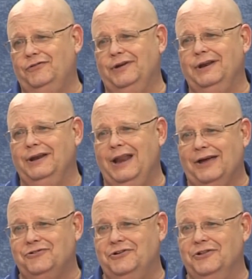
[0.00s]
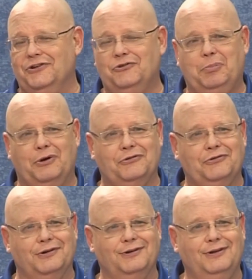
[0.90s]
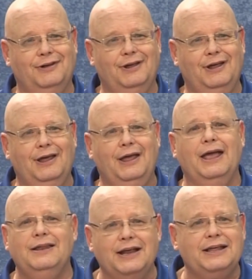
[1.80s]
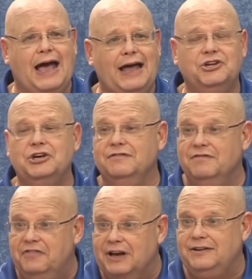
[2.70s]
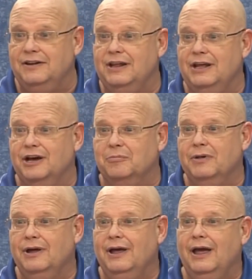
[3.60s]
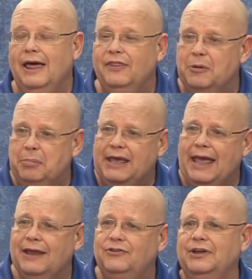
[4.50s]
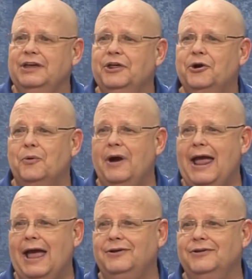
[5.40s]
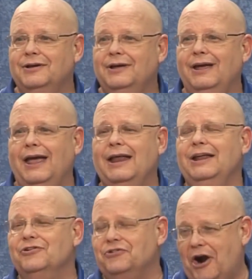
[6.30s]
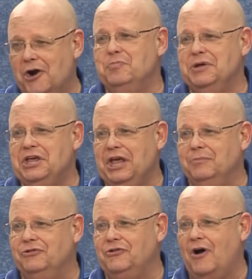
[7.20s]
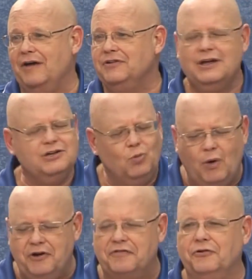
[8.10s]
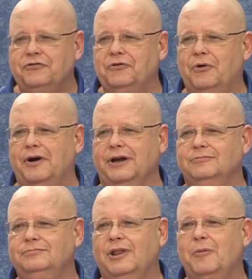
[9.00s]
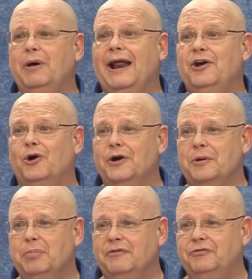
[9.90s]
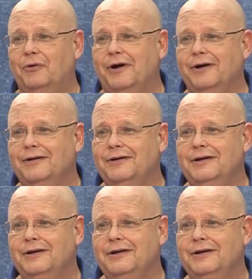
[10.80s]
of sitting next to this person. And yet God convicted him, and they began to interact, and his heart became soft. Wonderful story, but I'd heard it before.